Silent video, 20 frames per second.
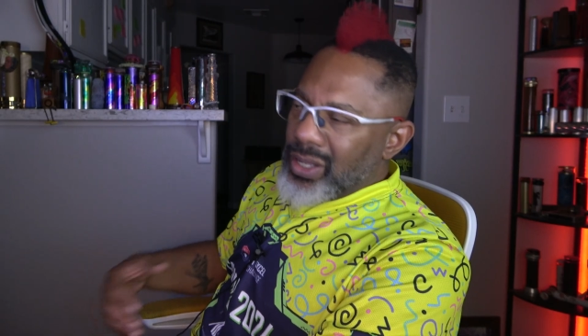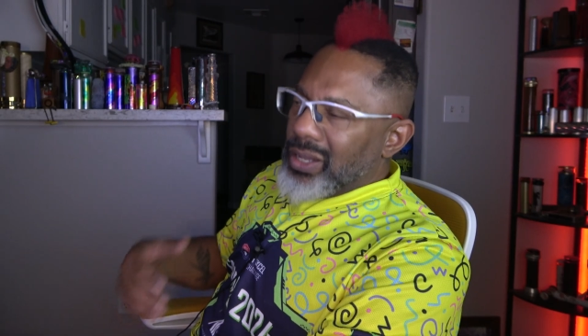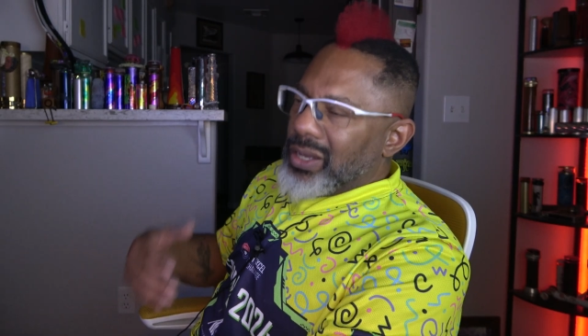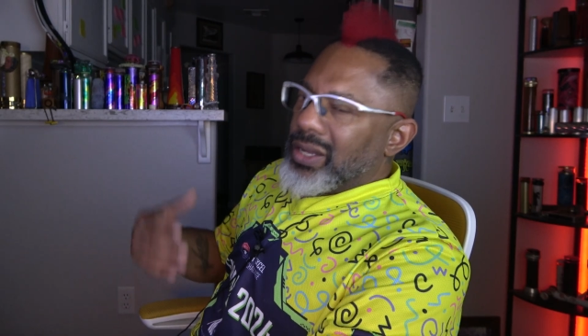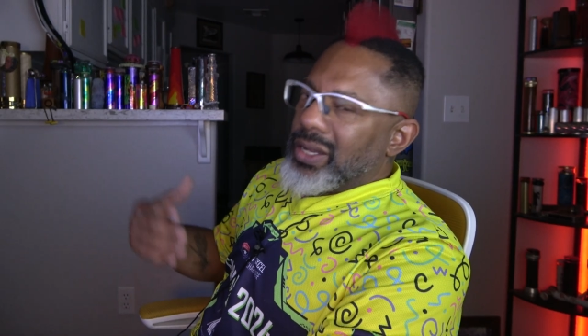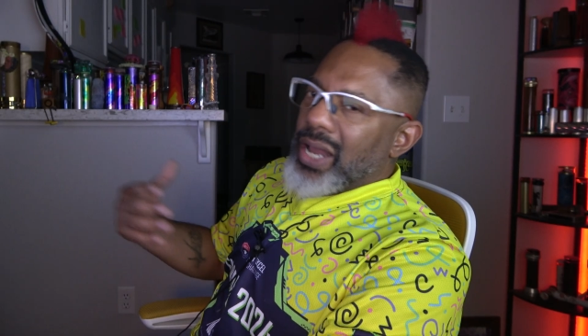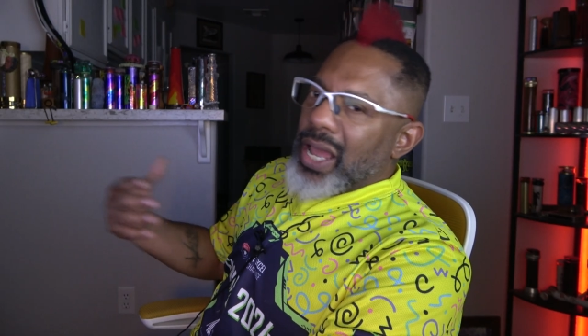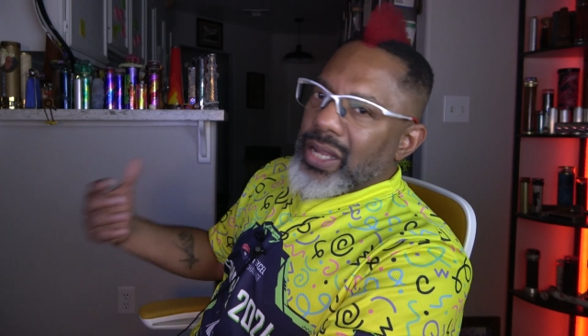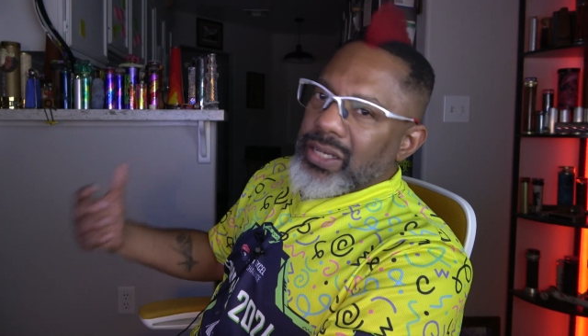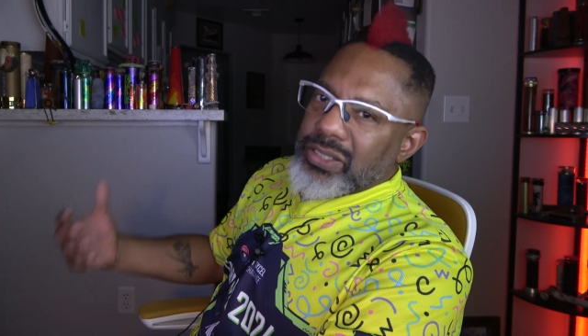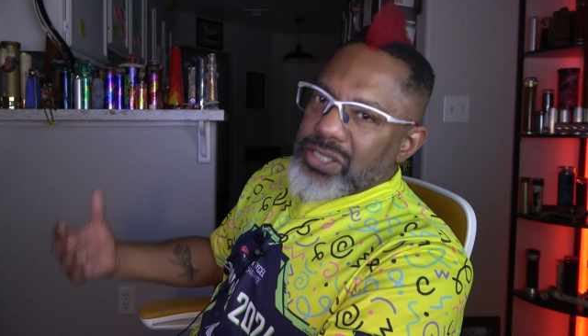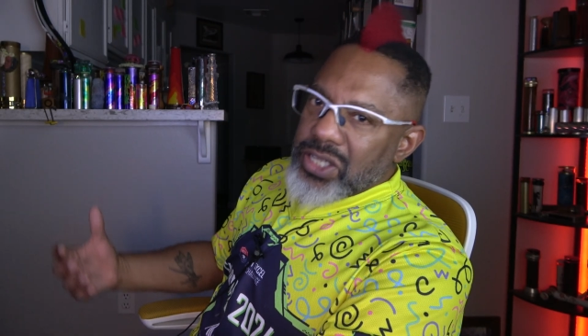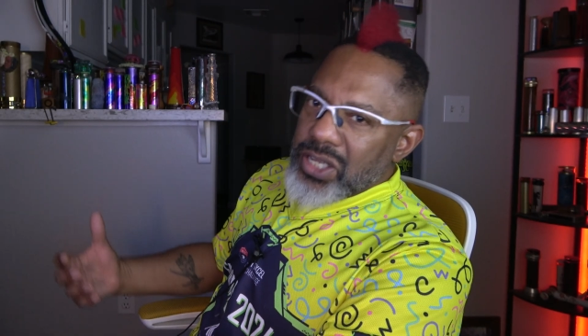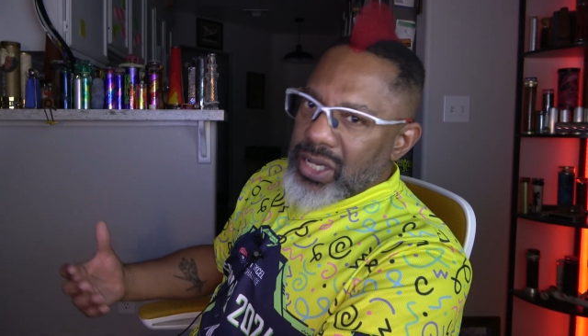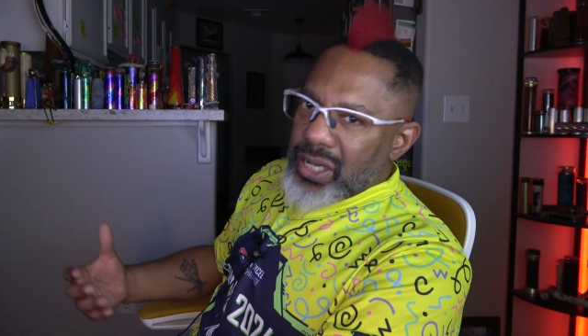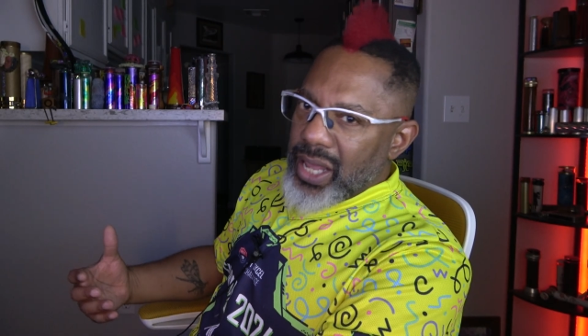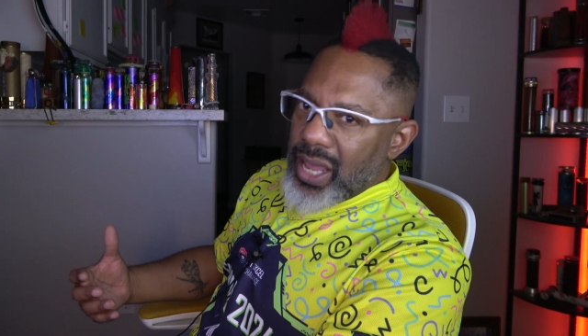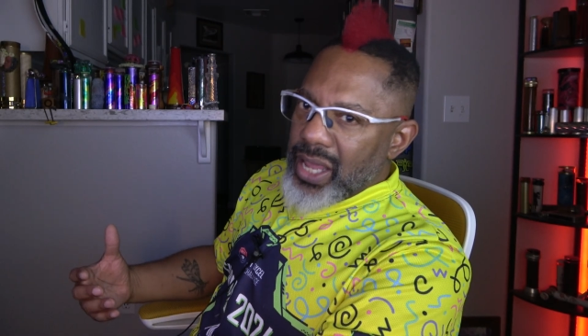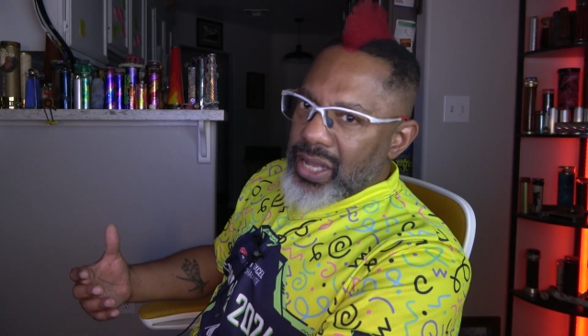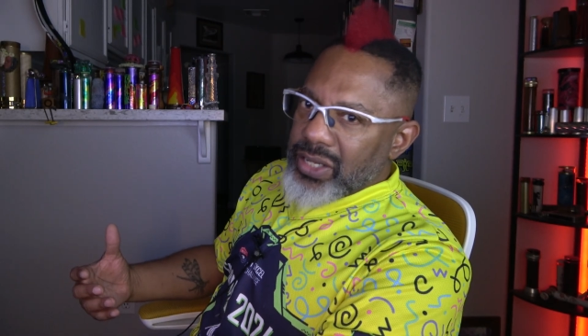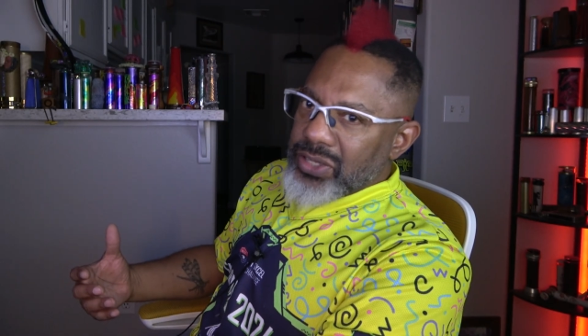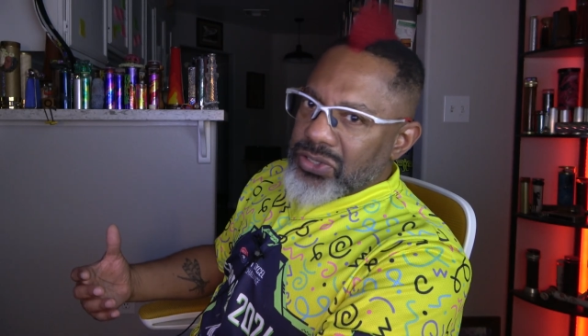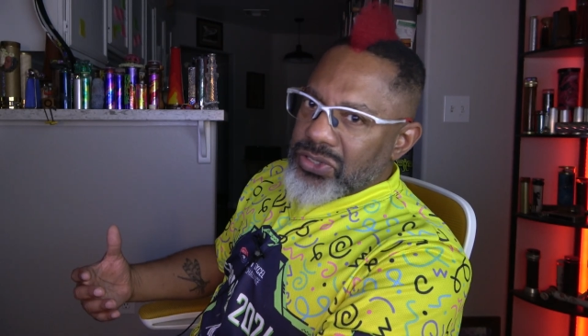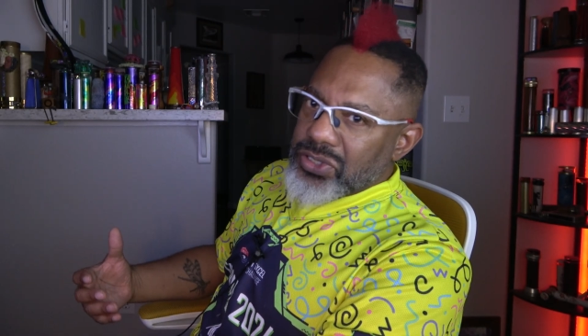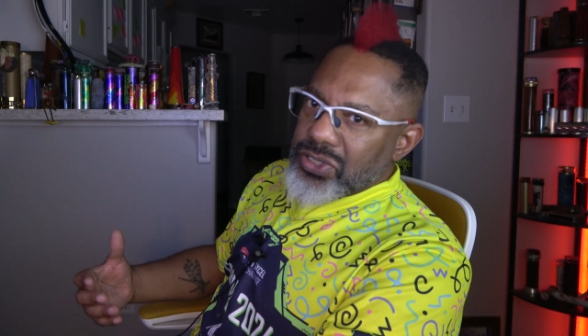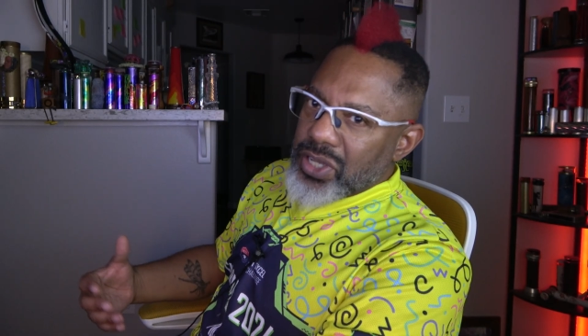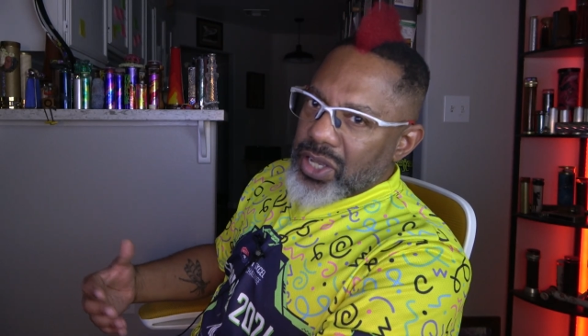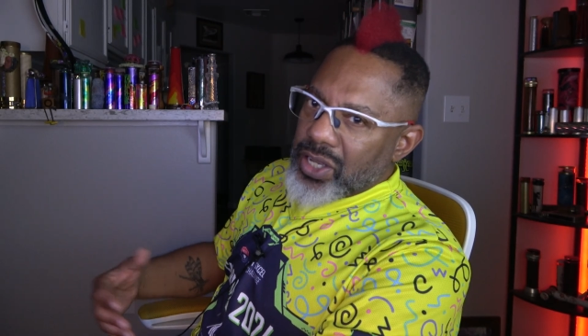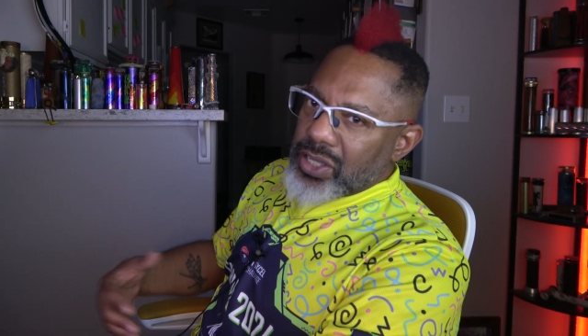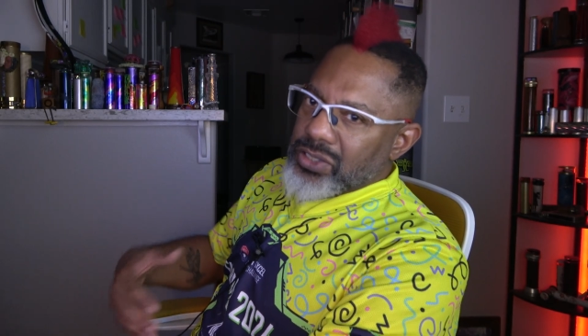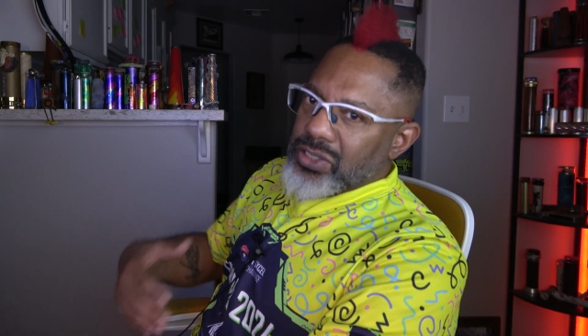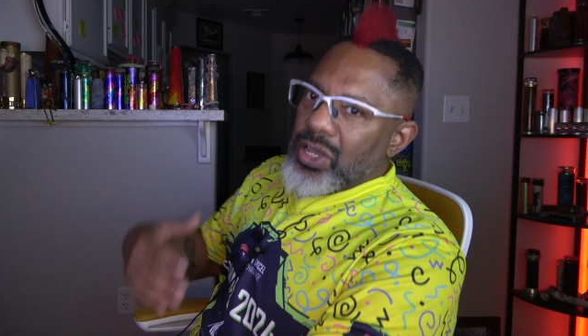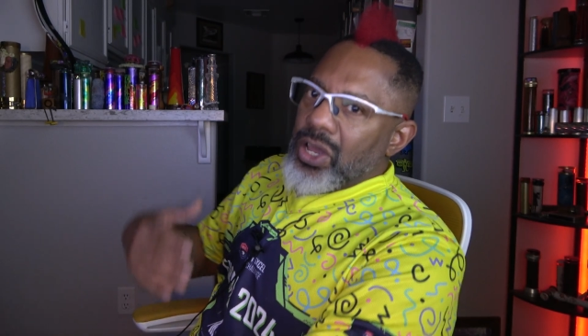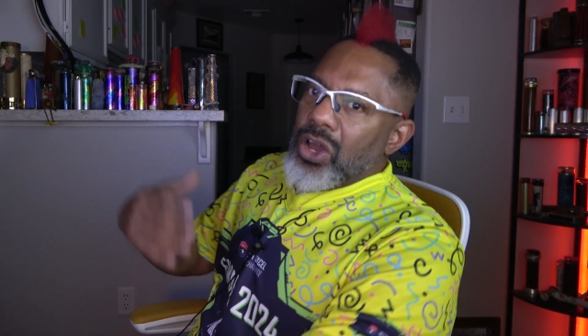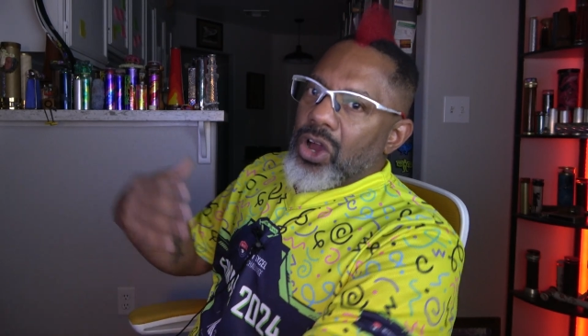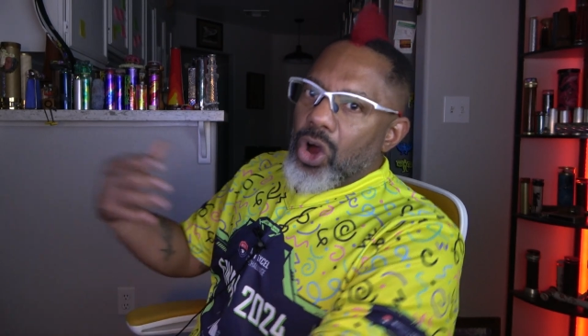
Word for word: 1986,